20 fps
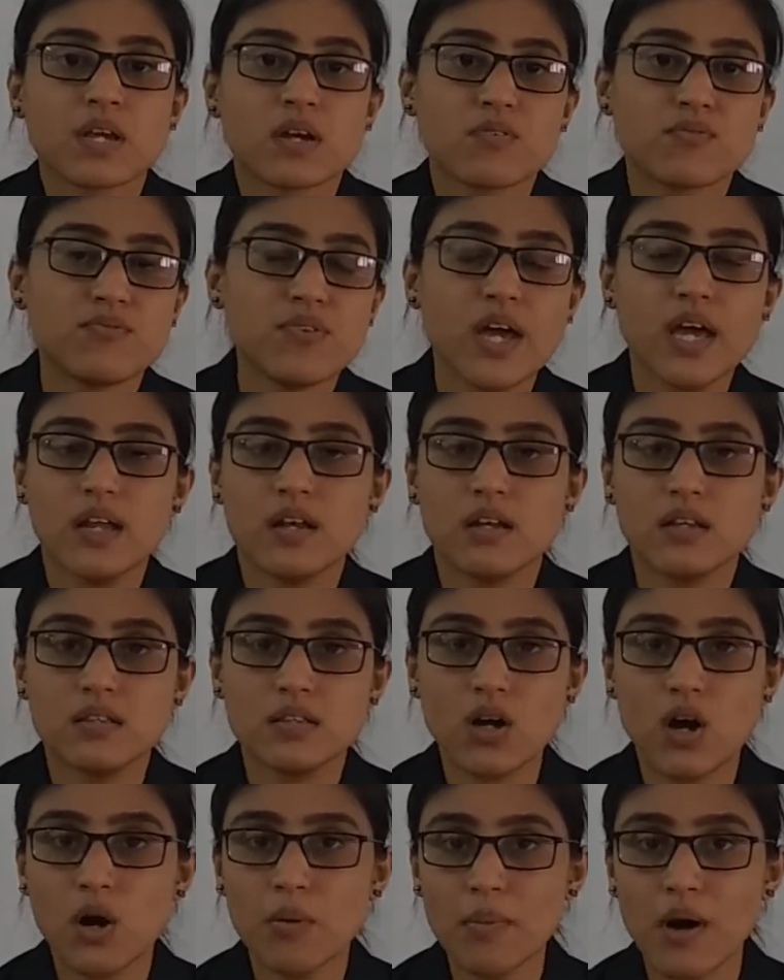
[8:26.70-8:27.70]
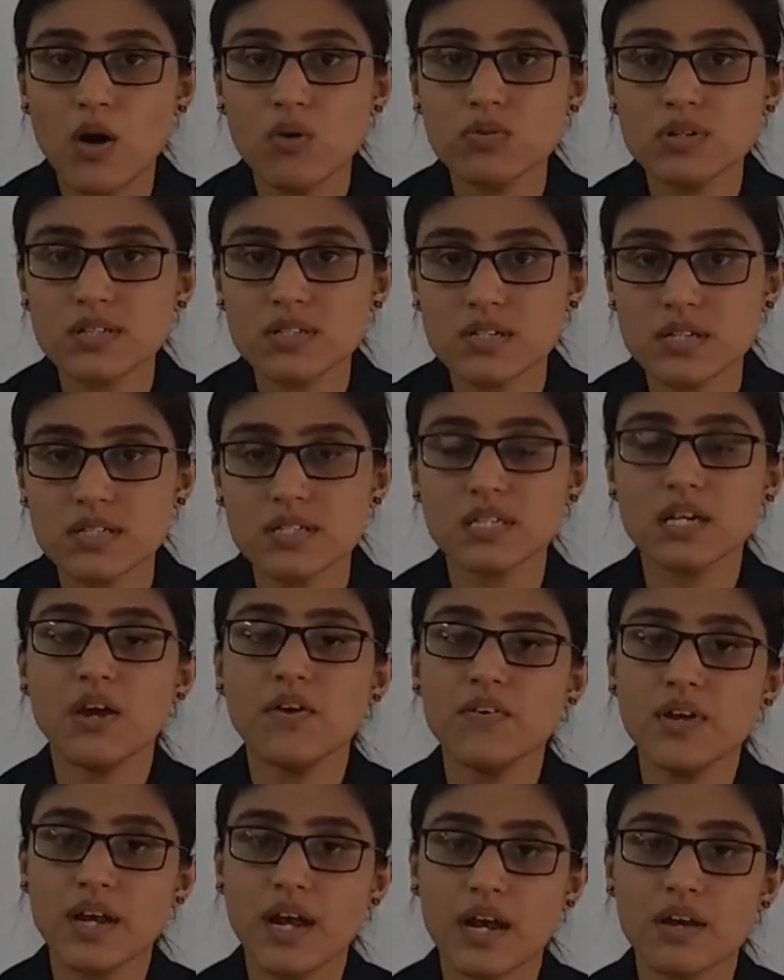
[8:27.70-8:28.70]
when the amount is
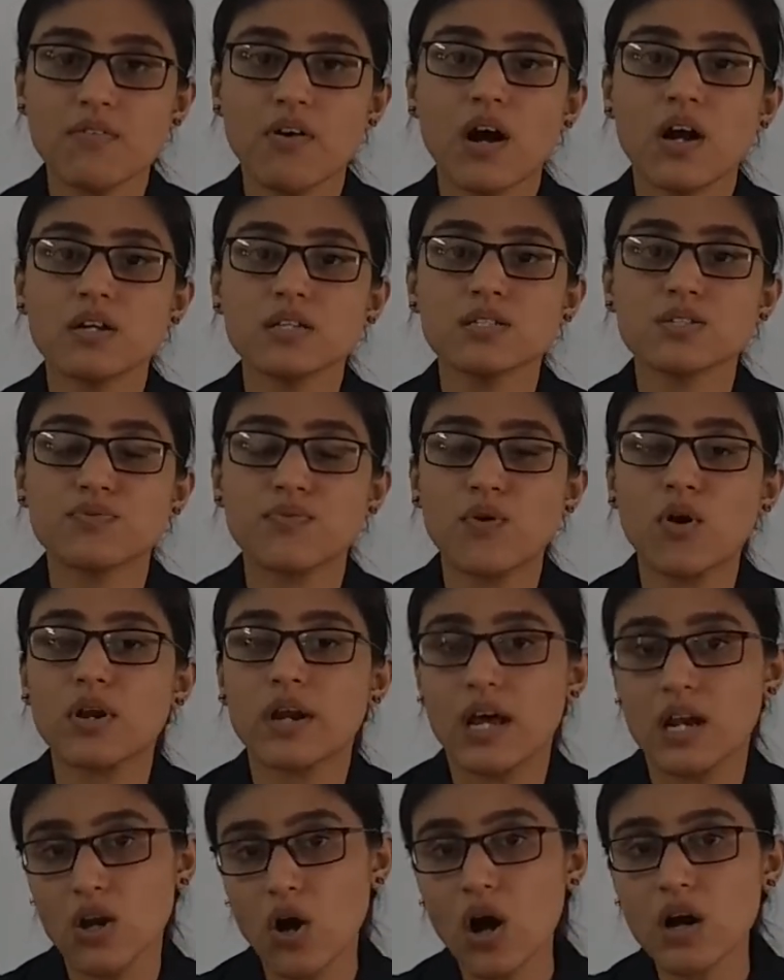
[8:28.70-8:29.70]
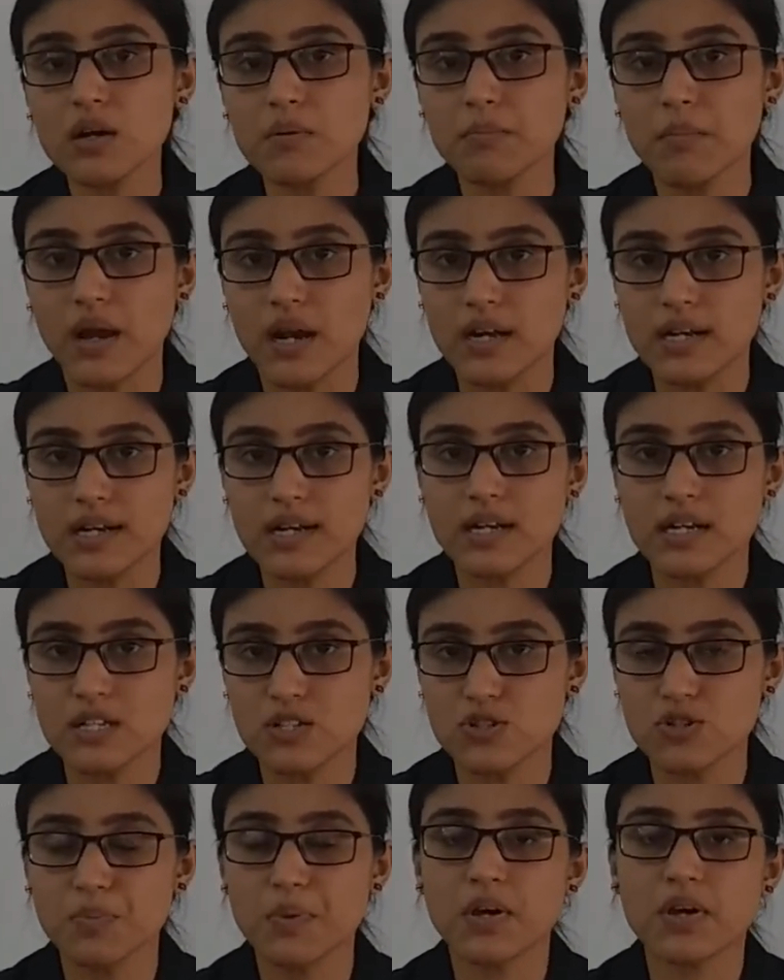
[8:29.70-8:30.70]
received in advance for allotment, it
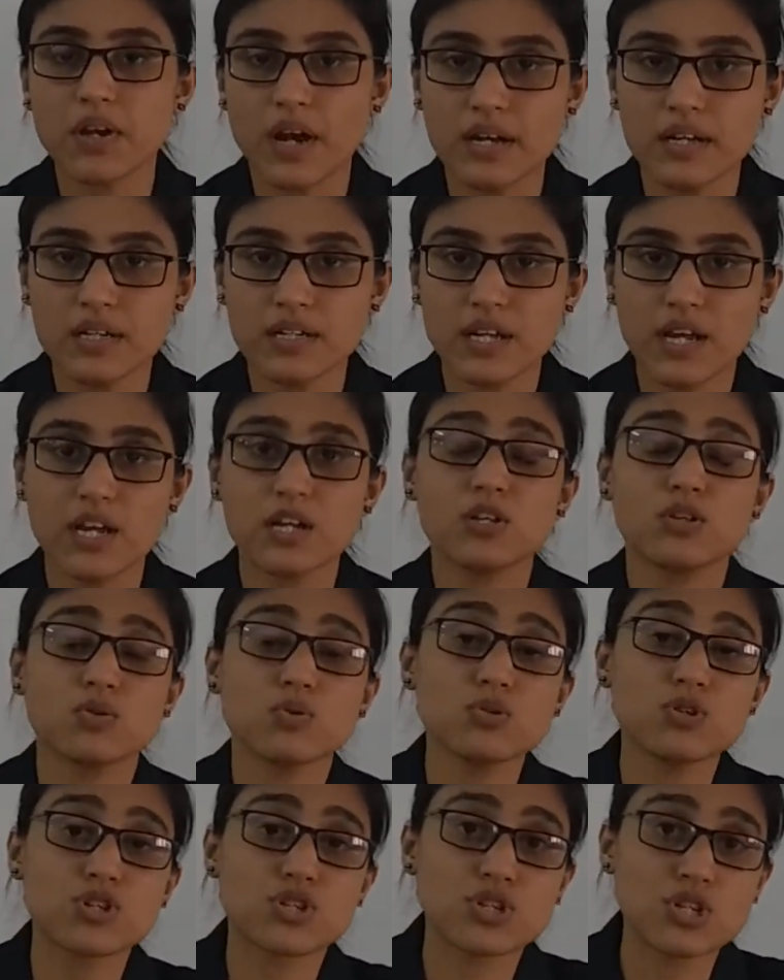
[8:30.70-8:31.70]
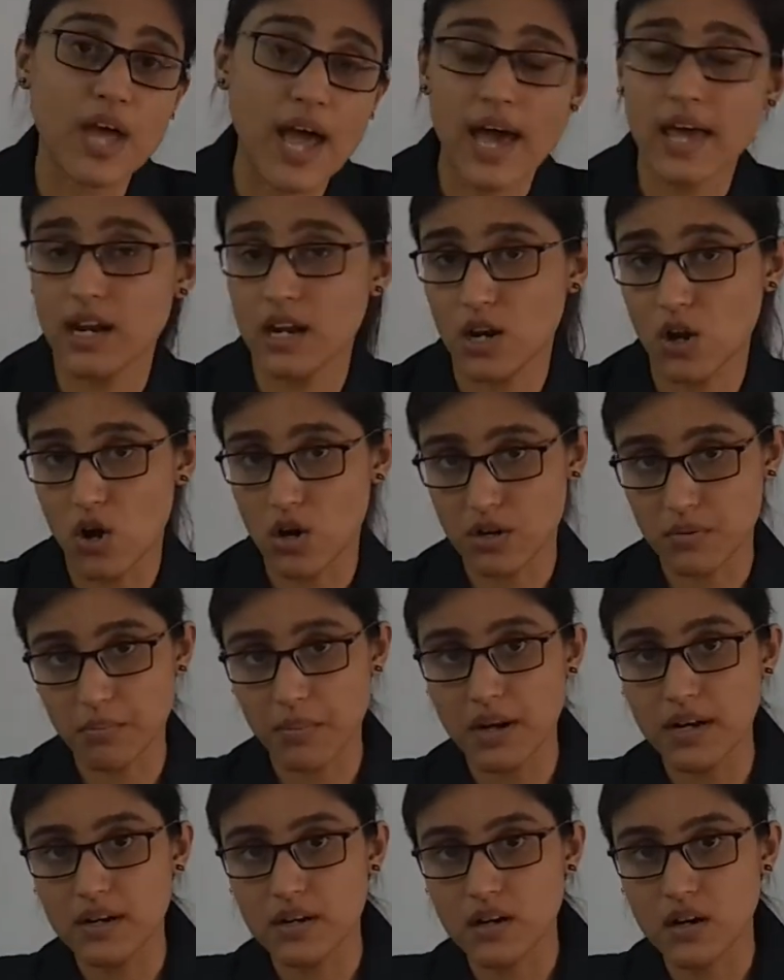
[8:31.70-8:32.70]
is to be credited to share
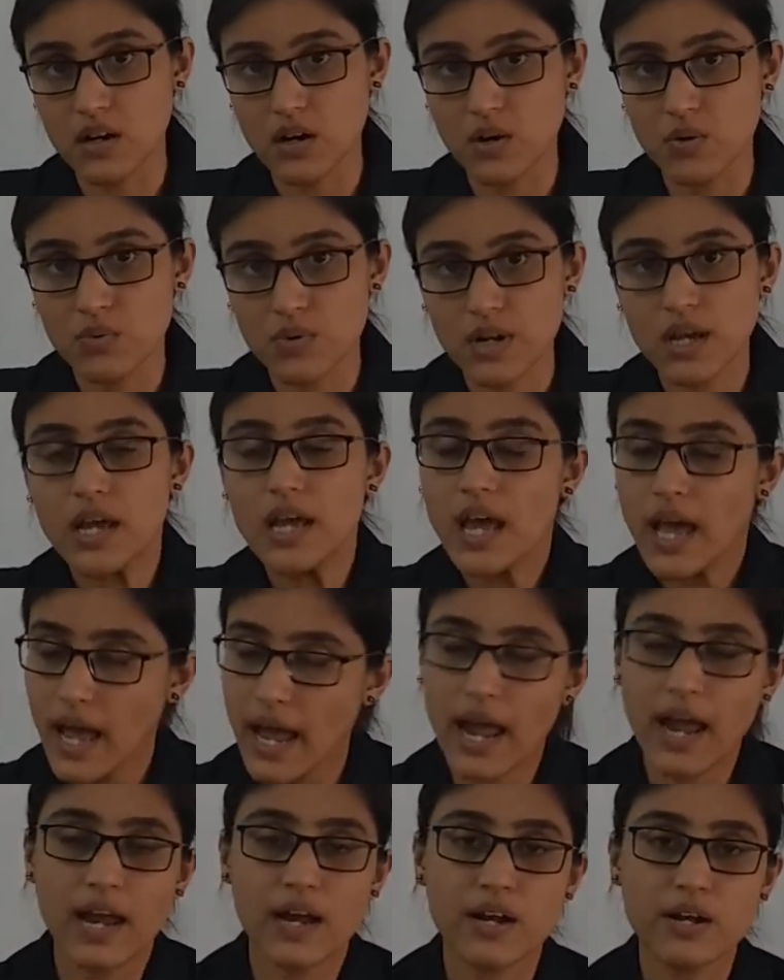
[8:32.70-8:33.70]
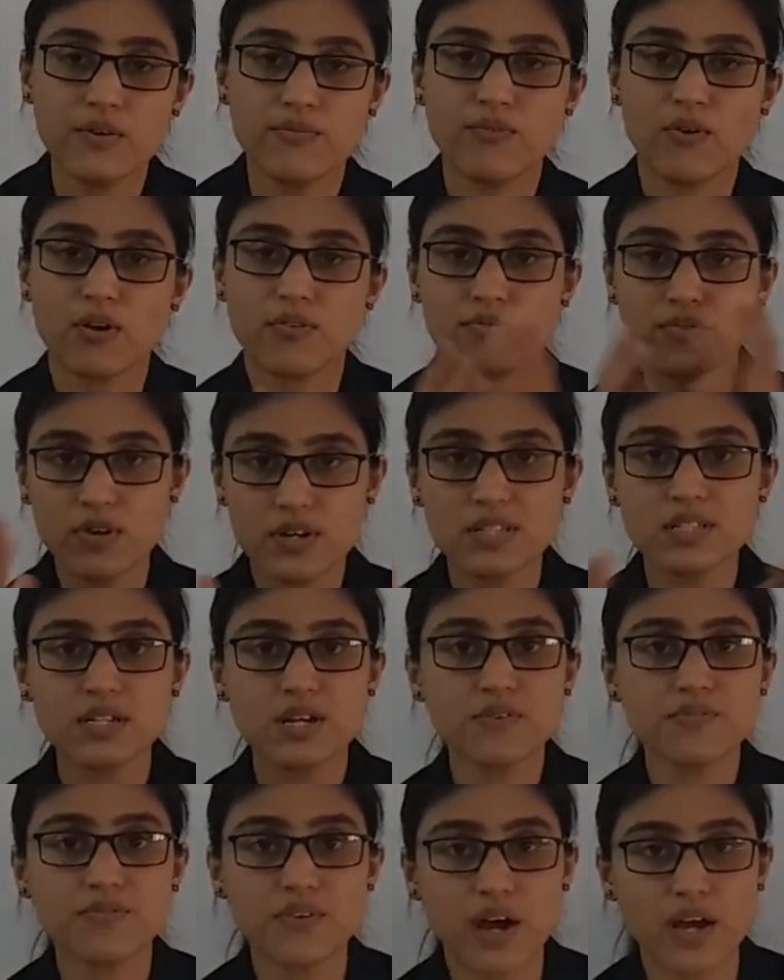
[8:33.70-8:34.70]
allotment account. And for first
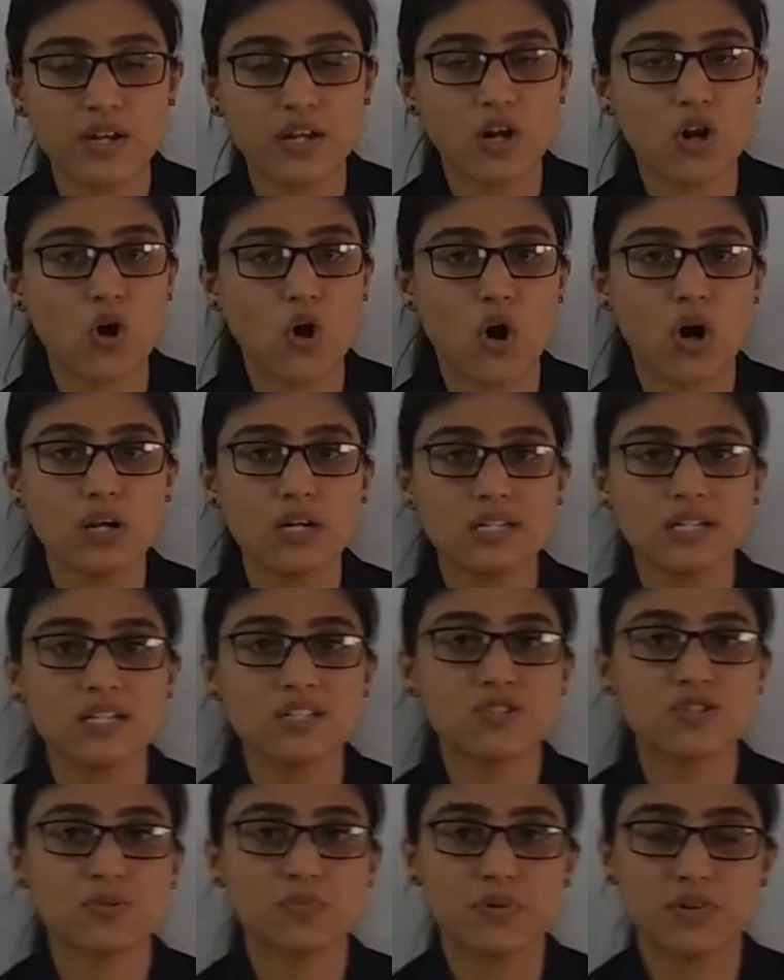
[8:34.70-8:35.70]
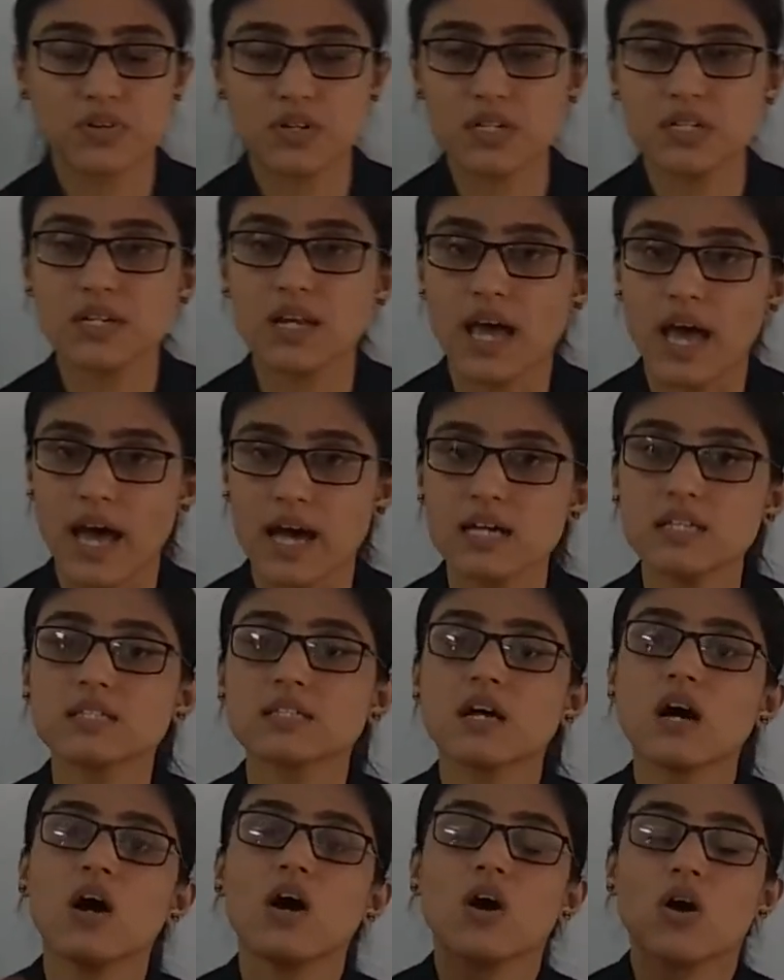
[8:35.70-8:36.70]
and final call, it is to be written
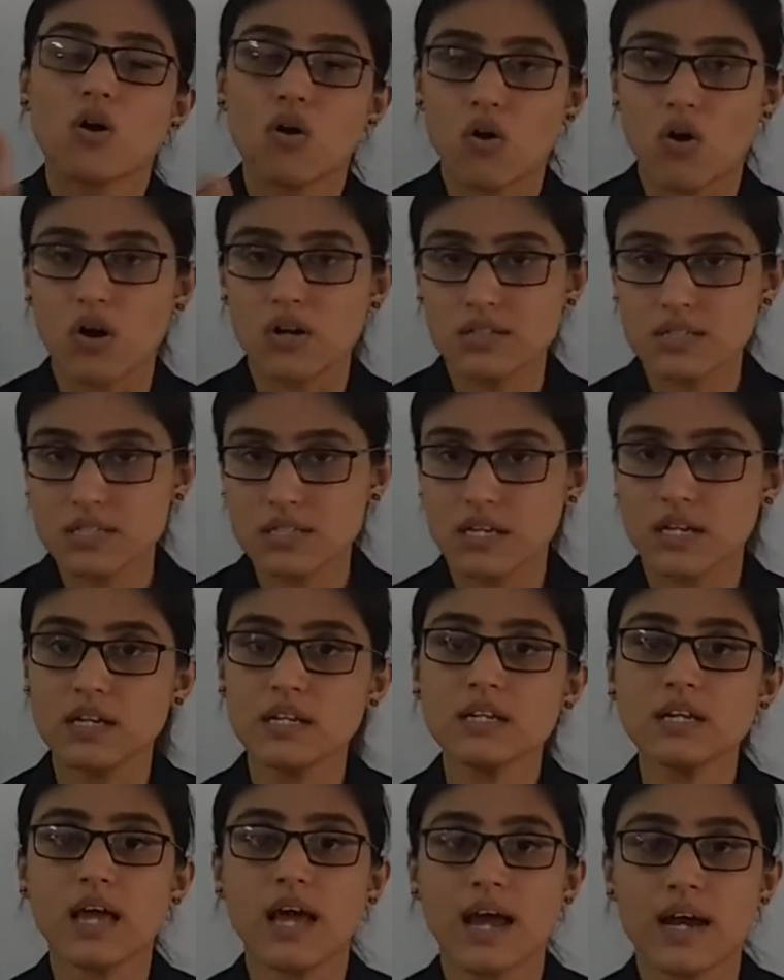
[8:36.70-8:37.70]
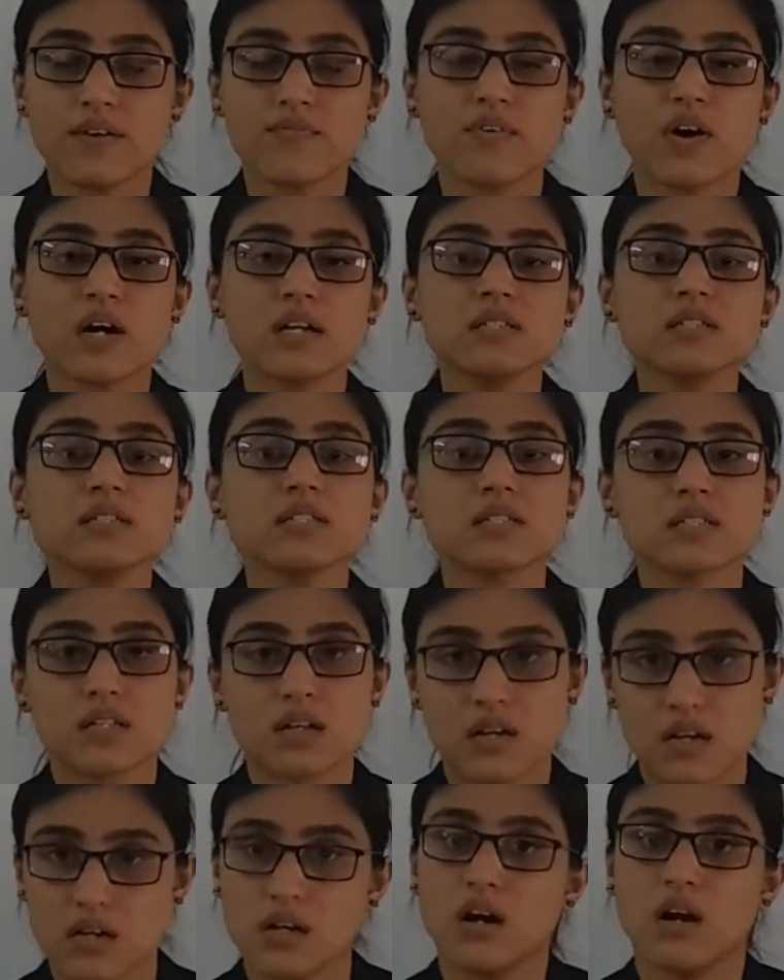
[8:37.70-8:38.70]
as calls in advance
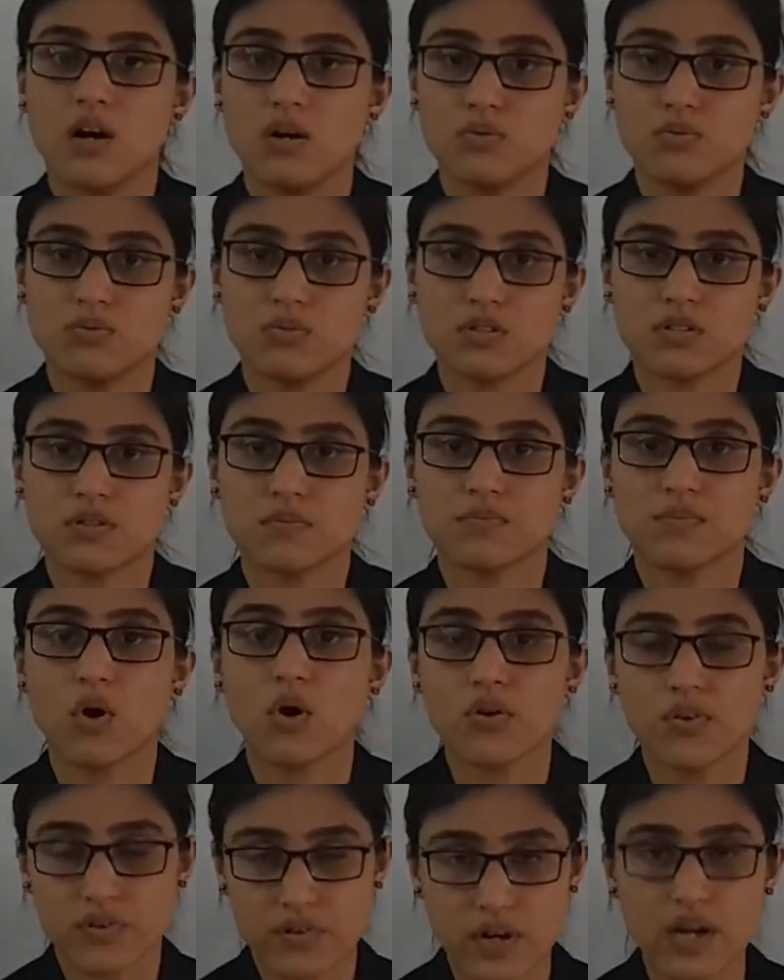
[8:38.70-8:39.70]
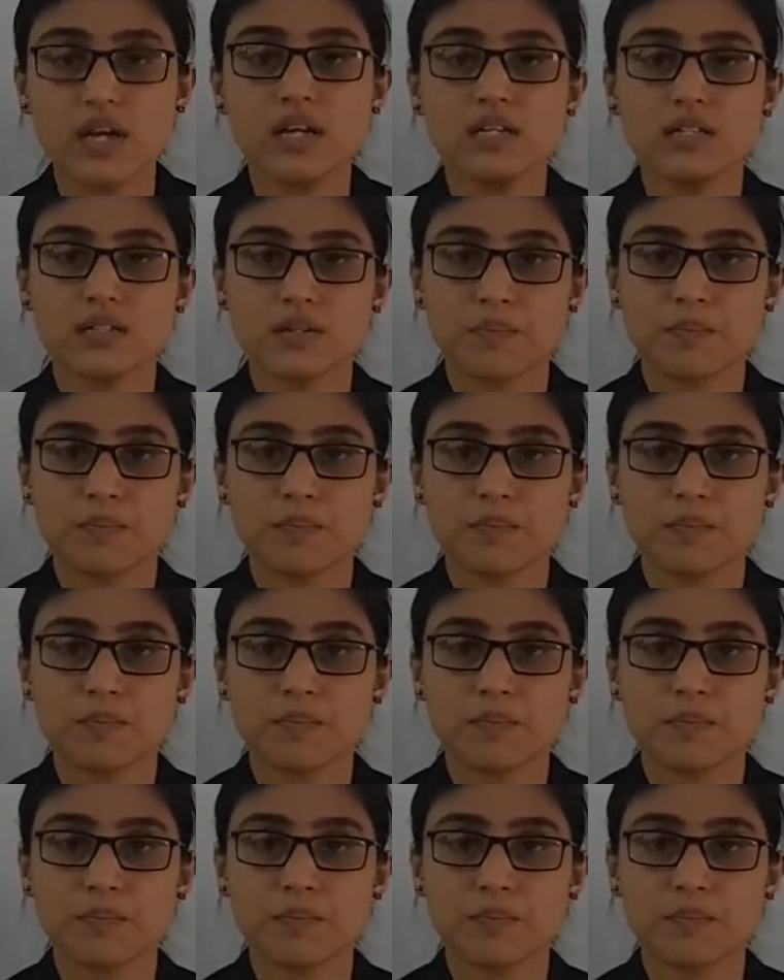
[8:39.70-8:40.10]
account. Alright?